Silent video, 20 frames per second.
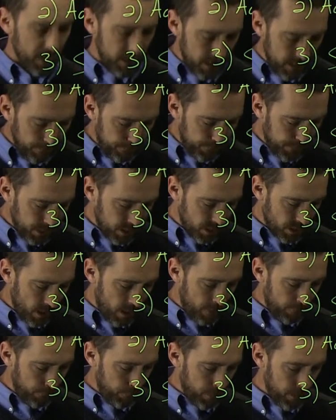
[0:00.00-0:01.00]
if the
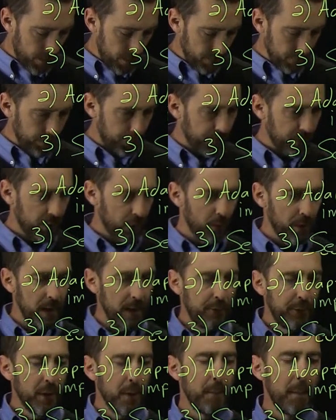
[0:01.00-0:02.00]
software, so
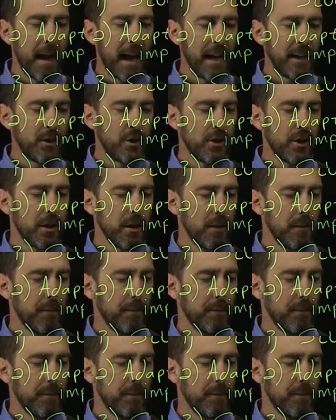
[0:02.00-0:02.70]
if the match